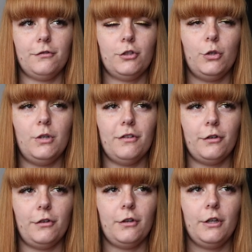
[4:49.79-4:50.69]
two
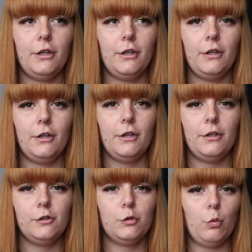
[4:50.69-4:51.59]
different
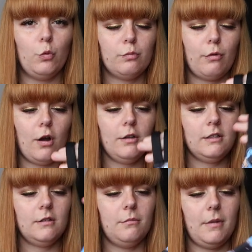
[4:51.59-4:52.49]
sports
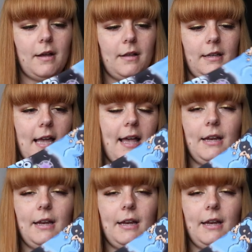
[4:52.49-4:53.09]
bras. But yeah,